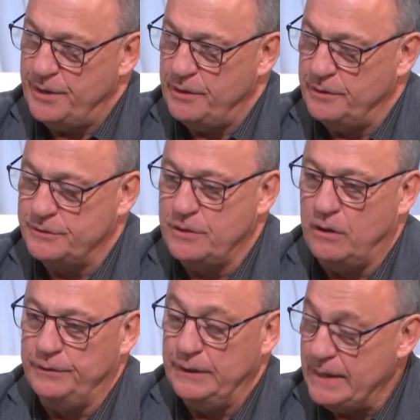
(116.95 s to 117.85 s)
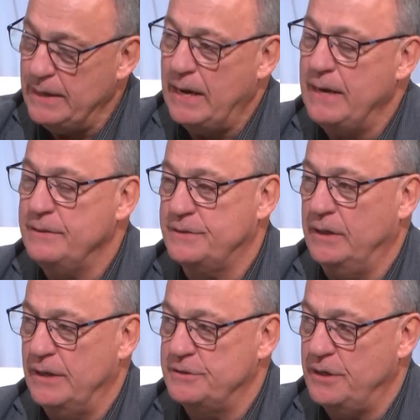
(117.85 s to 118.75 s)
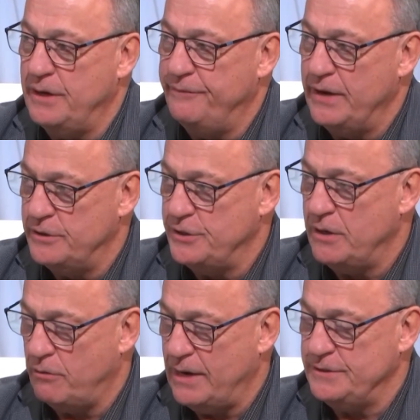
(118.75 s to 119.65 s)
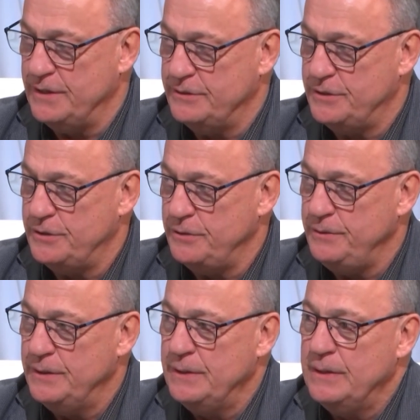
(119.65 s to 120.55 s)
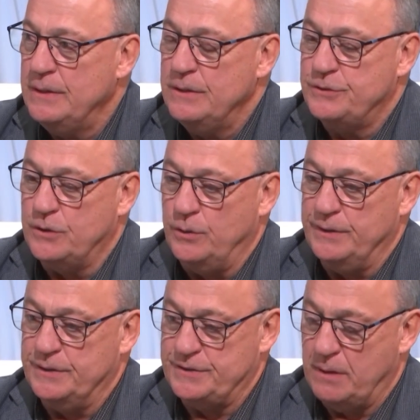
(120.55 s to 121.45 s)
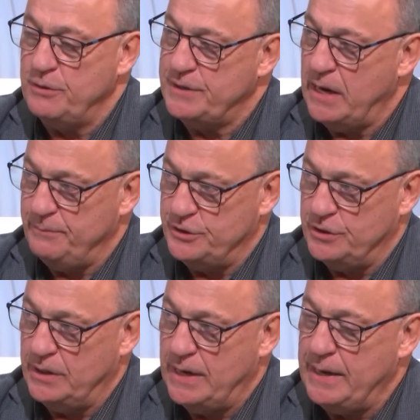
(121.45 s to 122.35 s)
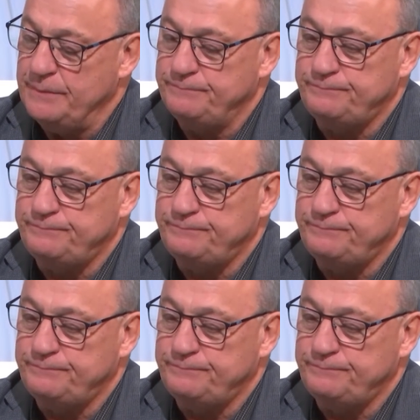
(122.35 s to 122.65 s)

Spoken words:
on. It's called LEHI. It's the Legislative Energy Horizon Institute. So in the summertime in July,